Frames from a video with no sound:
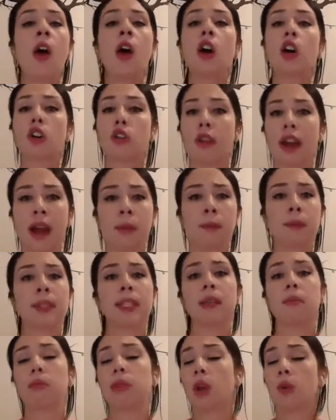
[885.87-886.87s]
cramps
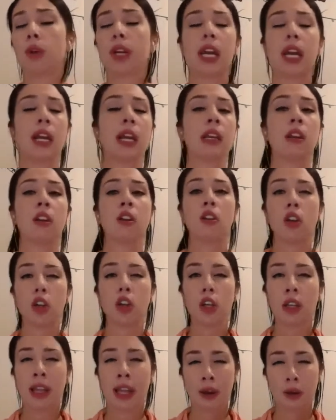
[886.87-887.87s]
and bloating and
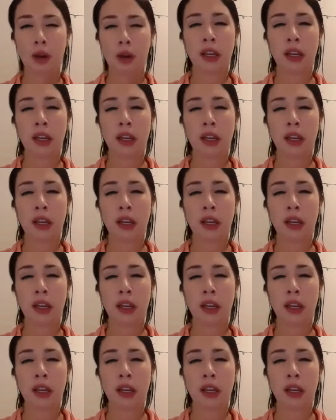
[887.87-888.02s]
like,